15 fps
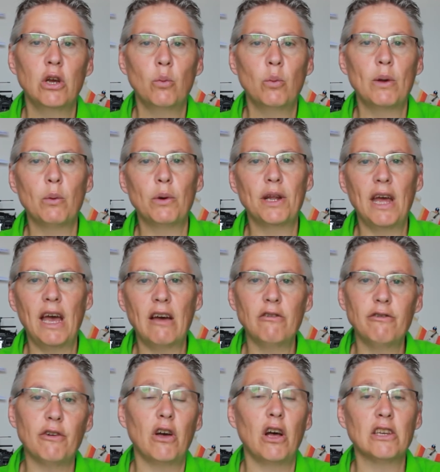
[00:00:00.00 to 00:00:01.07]
we would
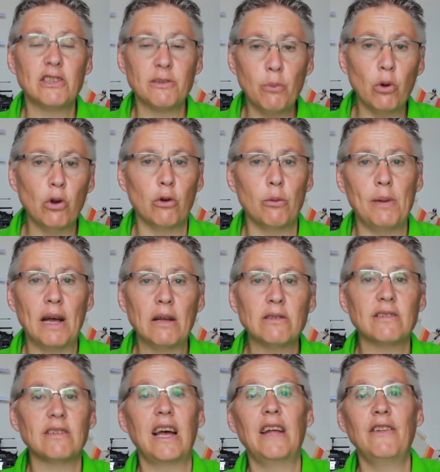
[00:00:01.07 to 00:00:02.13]
have a smaller
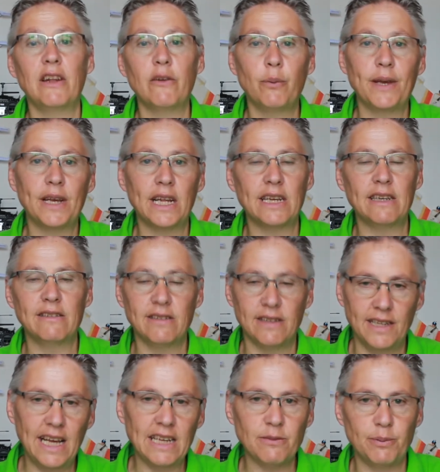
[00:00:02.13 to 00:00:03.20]
amount, and then if we click into the
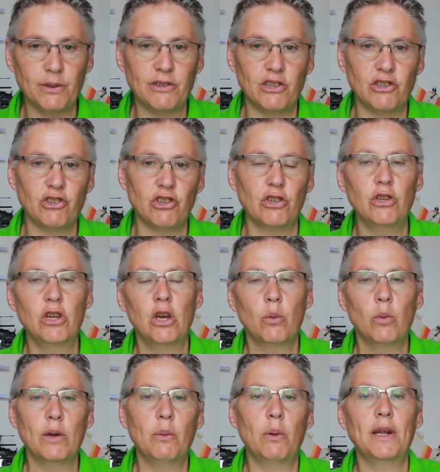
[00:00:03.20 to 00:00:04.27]
next position,
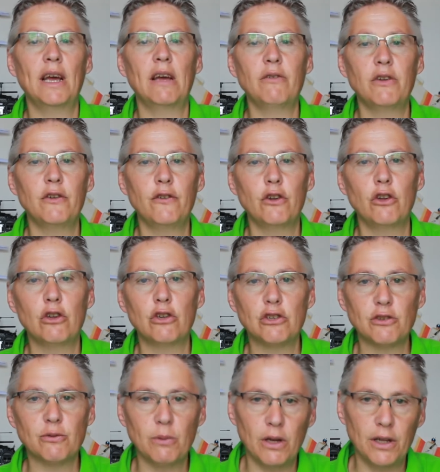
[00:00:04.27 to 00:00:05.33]
we would have even an
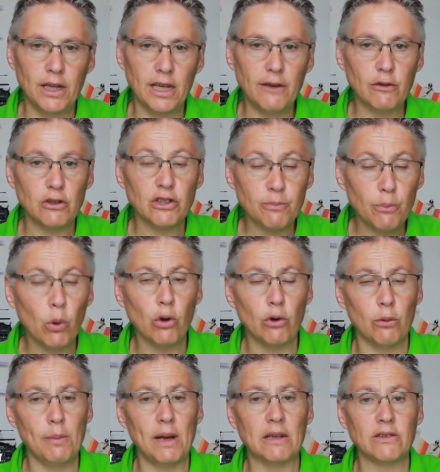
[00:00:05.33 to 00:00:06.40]
uh, even smaller
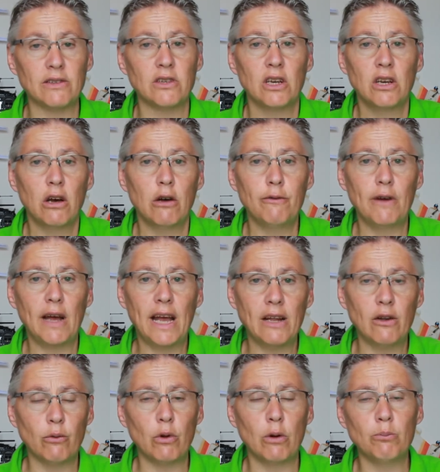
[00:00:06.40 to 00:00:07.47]
amount of
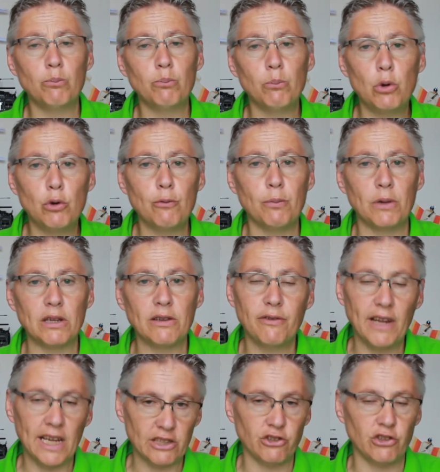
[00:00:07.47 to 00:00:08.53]
aileron movement
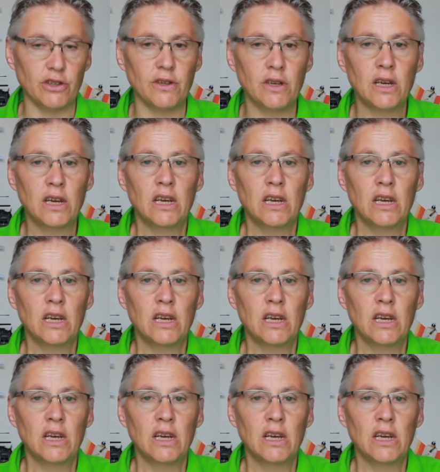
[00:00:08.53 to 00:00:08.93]
deflection.